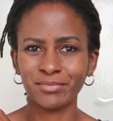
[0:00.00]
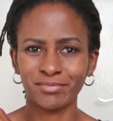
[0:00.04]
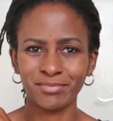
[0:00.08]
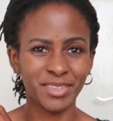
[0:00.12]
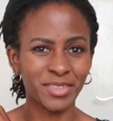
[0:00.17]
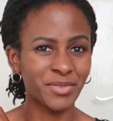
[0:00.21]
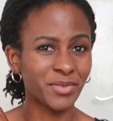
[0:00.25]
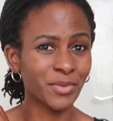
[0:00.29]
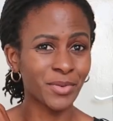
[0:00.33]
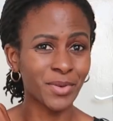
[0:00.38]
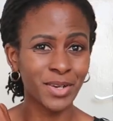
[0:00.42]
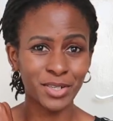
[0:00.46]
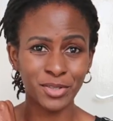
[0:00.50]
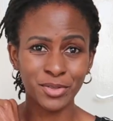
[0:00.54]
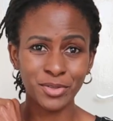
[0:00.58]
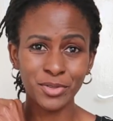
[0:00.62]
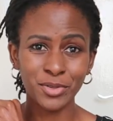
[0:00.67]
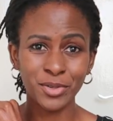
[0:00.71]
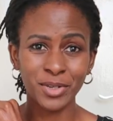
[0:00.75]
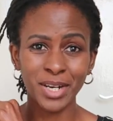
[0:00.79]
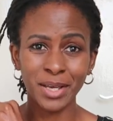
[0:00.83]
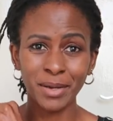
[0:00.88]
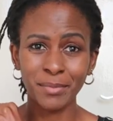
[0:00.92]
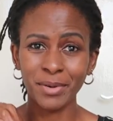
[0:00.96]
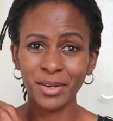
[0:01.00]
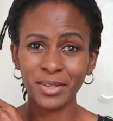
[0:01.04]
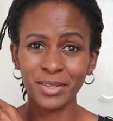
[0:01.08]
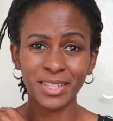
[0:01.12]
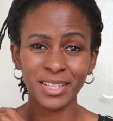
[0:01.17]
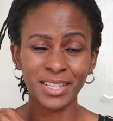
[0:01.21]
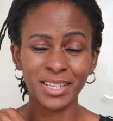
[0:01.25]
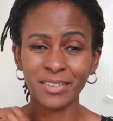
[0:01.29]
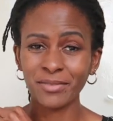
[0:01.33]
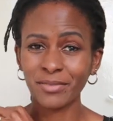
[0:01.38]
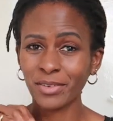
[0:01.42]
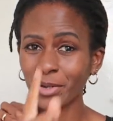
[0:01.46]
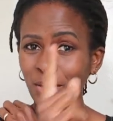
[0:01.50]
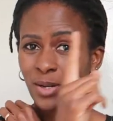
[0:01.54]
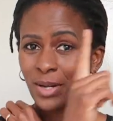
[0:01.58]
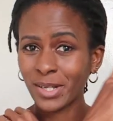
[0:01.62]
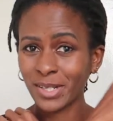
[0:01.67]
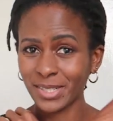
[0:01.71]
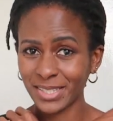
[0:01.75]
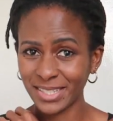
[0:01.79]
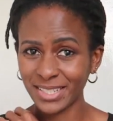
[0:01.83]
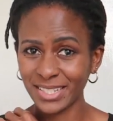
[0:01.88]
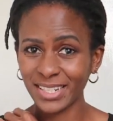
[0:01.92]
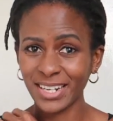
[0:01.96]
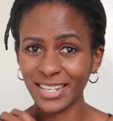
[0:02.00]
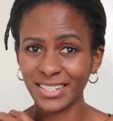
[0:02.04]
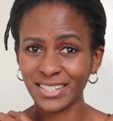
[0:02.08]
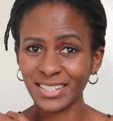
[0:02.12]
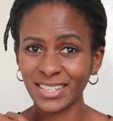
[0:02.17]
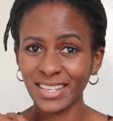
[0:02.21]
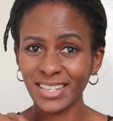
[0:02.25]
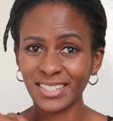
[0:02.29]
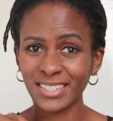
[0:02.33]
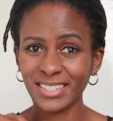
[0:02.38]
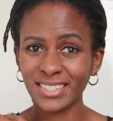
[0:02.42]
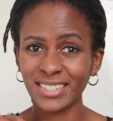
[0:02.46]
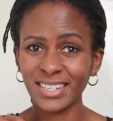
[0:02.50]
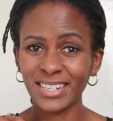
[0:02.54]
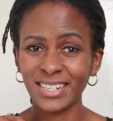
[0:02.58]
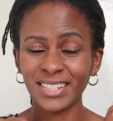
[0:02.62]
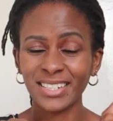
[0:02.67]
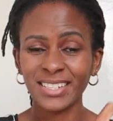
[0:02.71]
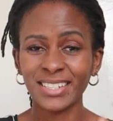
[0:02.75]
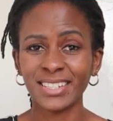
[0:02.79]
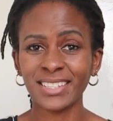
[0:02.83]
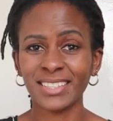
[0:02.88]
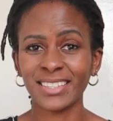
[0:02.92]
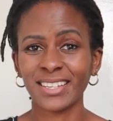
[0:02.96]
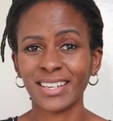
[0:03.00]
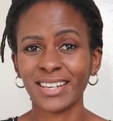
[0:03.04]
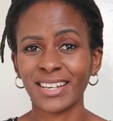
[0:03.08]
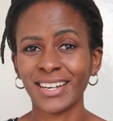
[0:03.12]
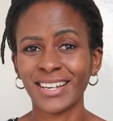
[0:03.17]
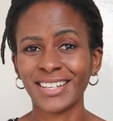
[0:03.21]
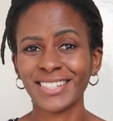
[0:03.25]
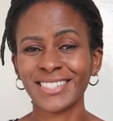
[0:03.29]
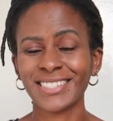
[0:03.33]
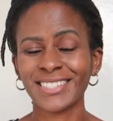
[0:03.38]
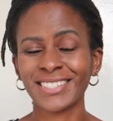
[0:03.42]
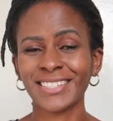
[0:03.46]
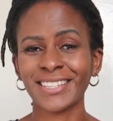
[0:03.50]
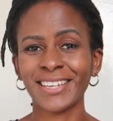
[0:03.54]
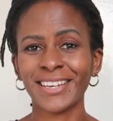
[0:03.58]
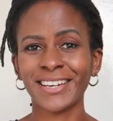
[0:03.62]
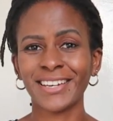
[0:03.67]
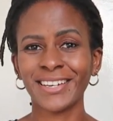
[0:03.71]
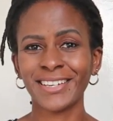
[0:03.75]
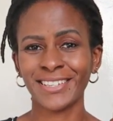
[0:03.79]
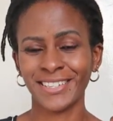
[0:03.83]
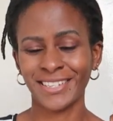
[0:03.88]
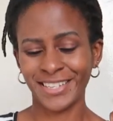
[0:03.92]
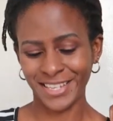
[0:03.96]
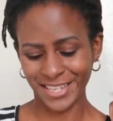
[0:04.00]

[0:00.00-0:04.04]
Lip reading: if you want to know all about the giveaway, I'll still attach the link in the cards here.